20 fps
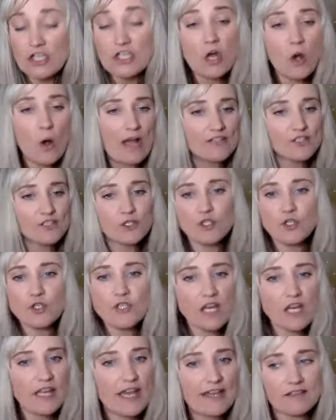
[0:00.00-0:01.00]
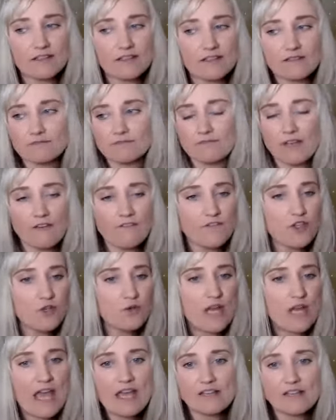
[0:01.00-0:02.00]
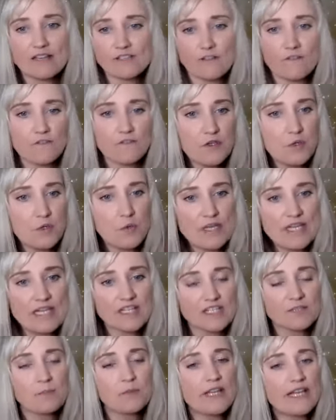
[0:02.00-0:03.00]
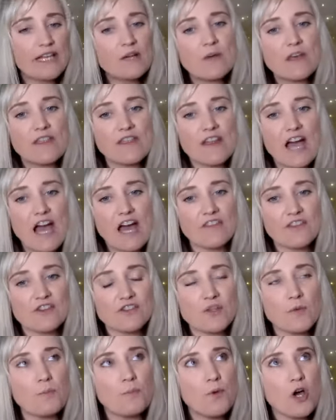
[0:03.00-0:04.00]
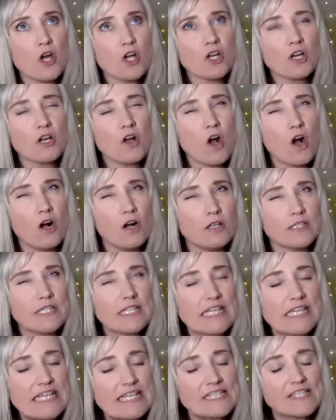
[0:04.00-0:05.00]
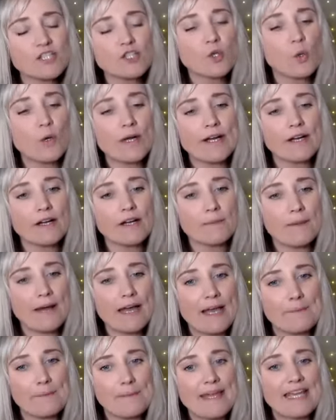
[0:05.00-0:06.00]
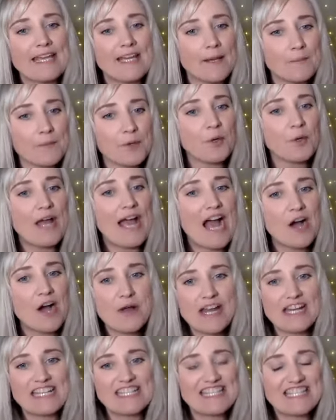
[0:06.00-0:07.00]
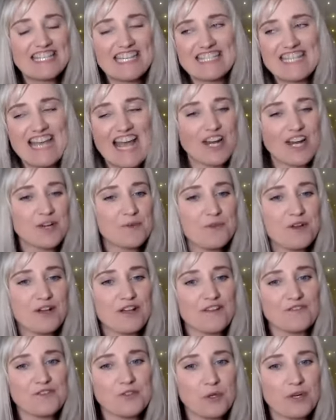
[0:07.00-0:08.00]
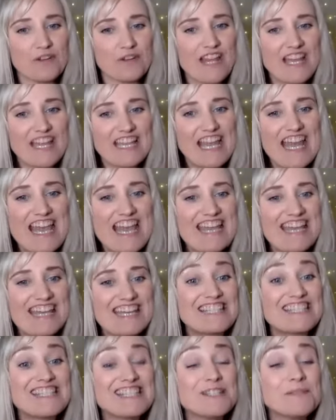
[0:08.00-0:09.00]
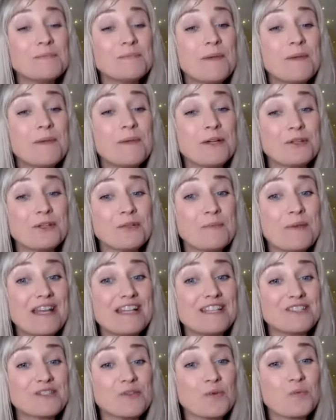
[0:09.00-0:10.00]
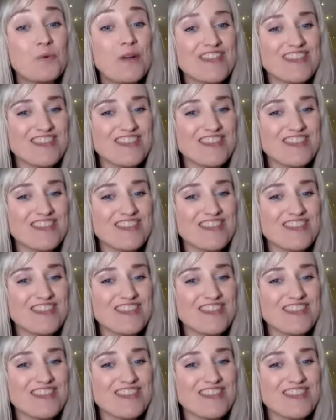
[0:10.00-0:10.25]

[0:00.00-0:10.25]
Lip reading: so do that like a few days, a few weeks, play with that. There's a book called E Squared by Pam Grout, and it's an entire book of sort of like experiments with the